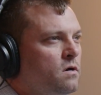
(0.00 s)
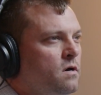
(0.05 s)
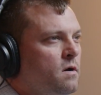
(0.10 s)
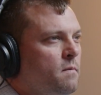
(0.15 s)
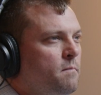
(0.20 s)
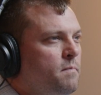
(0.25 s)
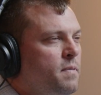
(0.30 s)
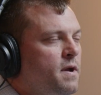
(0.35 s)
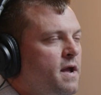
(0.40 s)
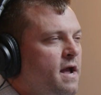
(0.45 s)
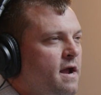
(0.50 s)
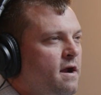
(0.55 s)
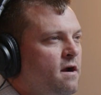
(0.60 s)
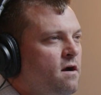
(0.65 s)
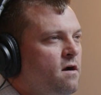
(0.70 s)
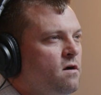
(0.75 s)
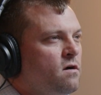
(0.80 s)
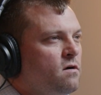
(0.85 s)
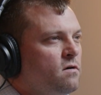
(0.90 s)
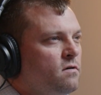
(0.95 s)

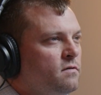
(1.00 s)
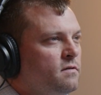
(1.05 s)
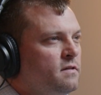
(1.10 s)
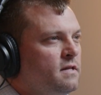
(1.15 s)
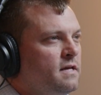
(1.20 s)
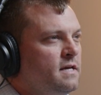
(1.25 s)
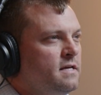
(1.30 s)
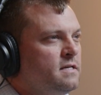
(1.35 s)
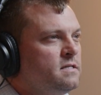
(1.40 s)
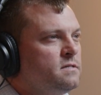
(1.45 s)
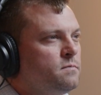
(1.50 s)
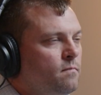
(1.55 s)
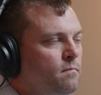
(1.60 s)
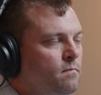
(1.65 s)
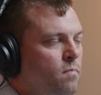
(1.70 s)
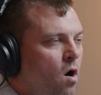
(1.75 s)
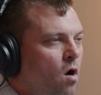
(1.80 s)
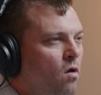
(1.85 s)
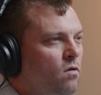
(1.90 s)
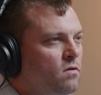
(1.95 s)
Compare these
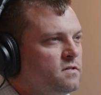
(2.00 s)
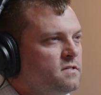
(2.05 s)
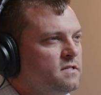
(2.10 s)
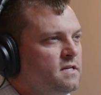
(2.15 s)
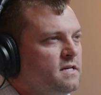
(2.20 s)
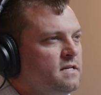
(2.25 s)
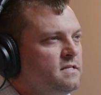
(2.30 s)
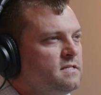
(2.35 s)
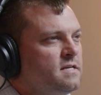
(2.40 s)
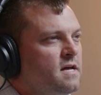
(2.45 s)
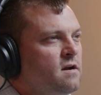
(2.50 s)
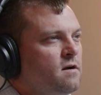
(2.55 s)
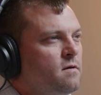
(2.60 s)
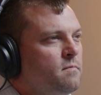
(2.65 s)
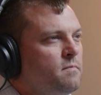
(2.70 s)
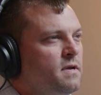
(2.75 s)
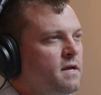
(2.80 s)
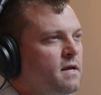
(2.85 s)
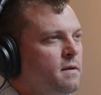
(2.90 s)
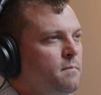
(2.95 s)
policies that are
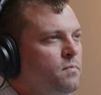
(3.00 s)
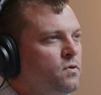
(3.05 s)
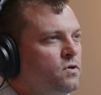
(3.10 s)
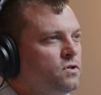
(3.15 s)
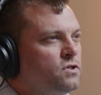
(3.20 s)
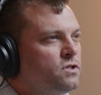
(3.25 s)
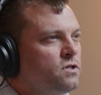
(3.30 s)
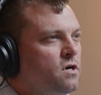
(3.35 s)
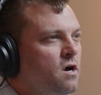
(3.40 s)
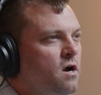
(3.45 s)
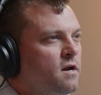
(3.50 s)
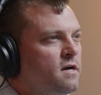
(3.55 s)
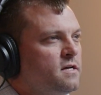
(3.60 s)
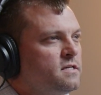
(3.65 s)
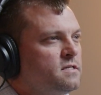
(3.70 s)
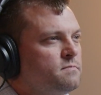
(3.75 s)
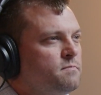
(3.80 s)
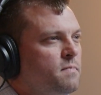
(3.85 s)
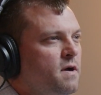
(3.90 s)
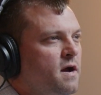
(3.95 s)
being pushed on
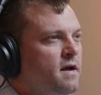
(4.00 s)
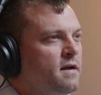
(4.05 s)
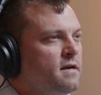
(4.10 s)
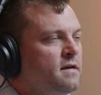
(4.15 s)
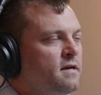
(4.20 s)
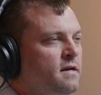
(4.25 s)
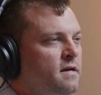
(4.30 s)
us by